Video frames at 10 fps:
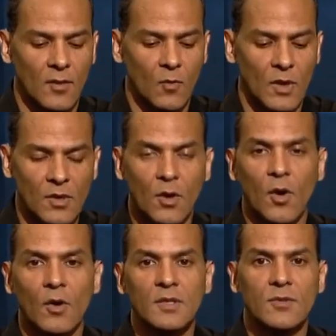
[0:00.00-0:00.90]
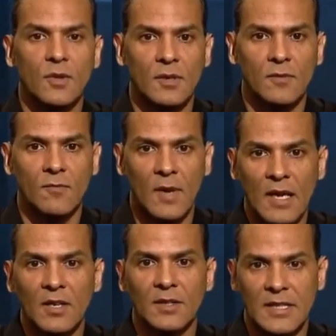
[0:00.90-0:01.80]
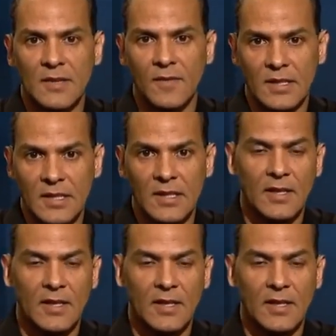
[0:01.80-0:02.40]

when you're going to a regular DVD